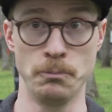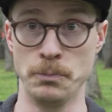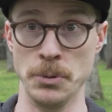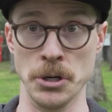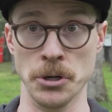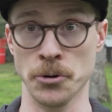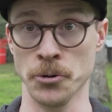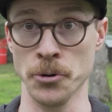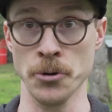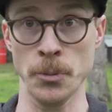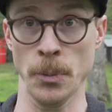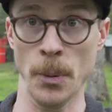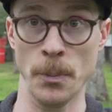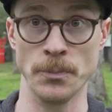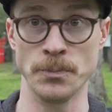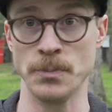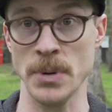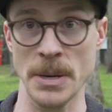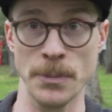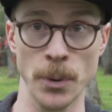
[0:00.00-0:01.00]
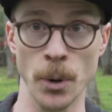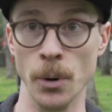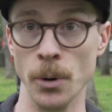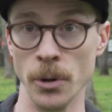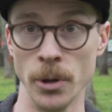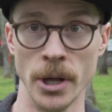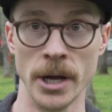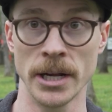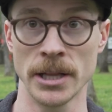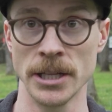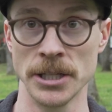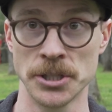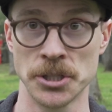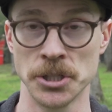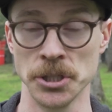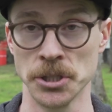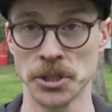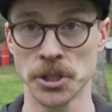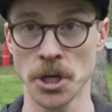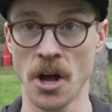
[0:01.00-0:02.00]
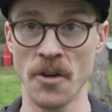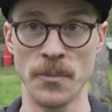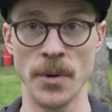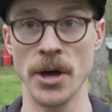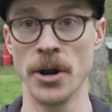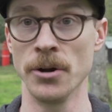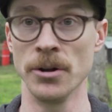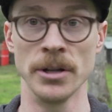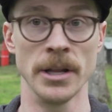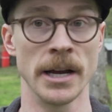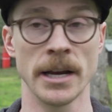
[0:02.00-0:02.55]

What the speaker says: big group of people, like, let's just soft pedal.